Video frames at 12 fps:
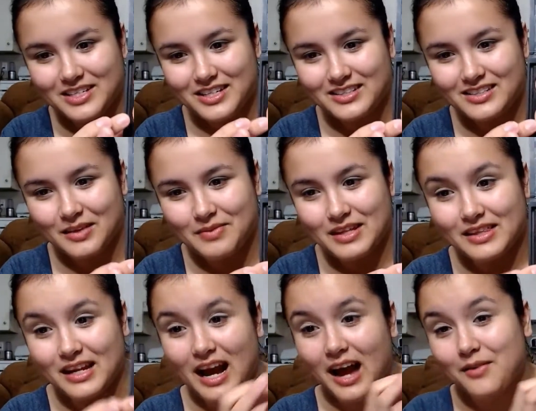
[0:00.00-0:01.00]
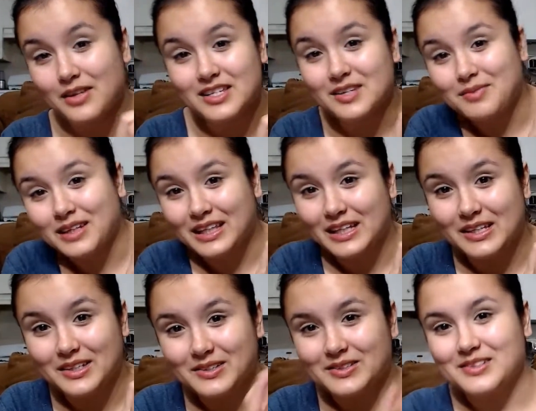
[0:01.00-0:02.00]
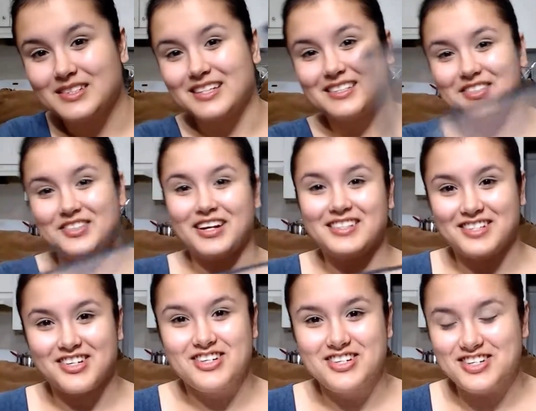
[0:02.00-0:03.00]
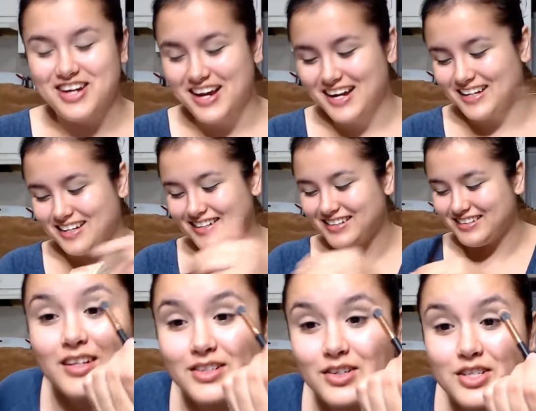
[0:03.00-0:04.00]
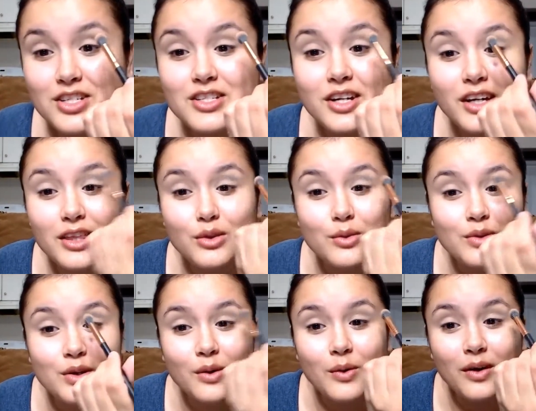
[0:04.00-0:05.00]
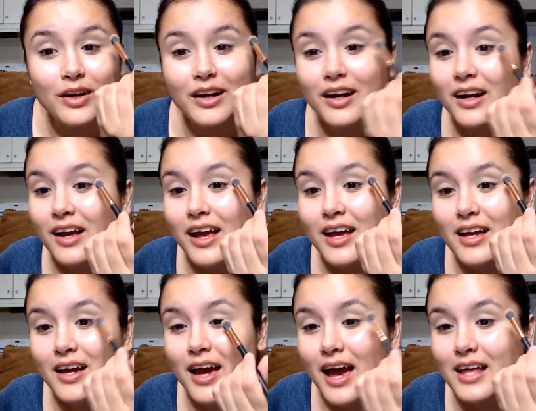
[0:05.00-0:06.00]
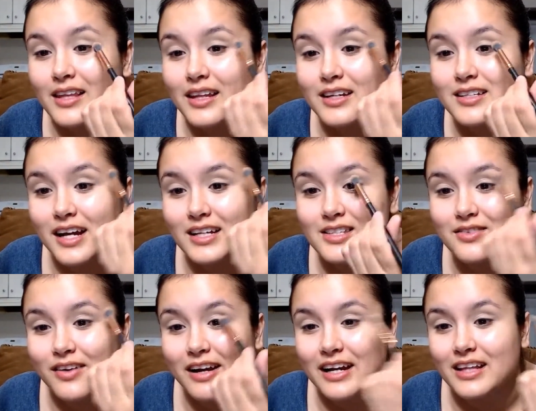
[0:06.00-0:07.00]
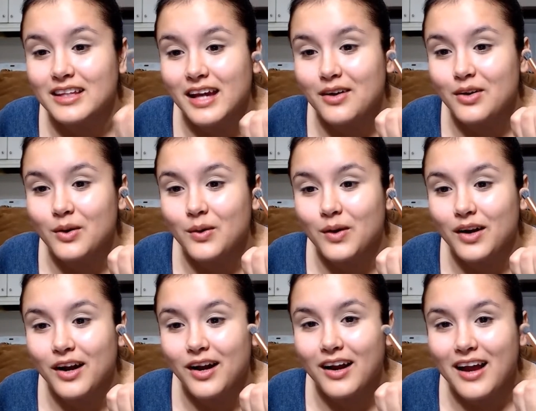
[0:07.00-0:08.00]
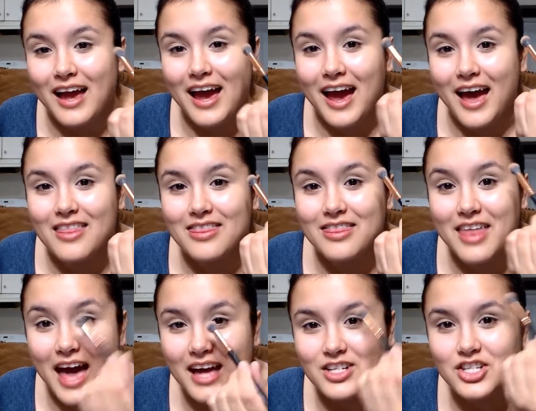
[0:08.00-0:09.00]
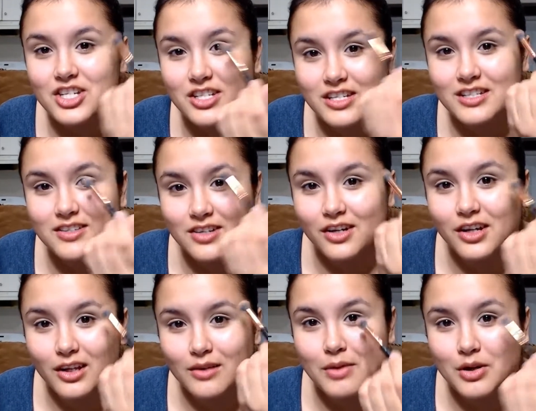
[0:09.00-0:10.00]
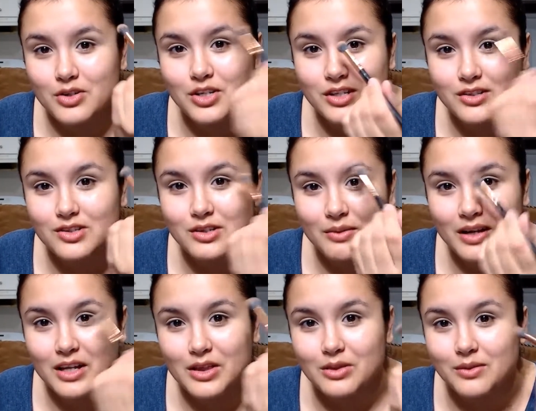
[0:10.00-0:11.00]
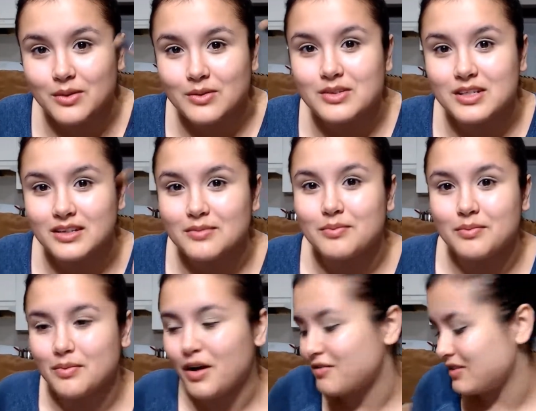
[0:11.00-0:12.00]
is something that I would typically use as a transition shade. So she took it through the corner and then intensified it in the outer corner, and then she did circular motions to run it through to buff it